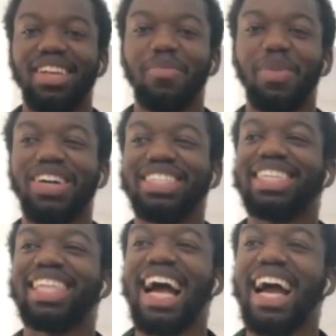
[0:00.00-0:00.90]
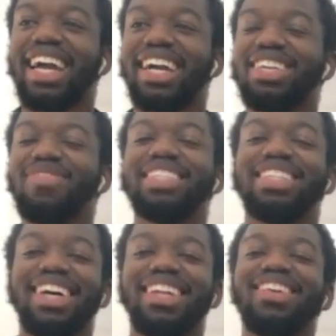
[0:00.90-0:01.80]
Because it's like,
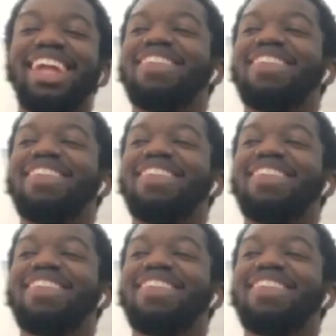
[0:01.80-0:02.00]
not that he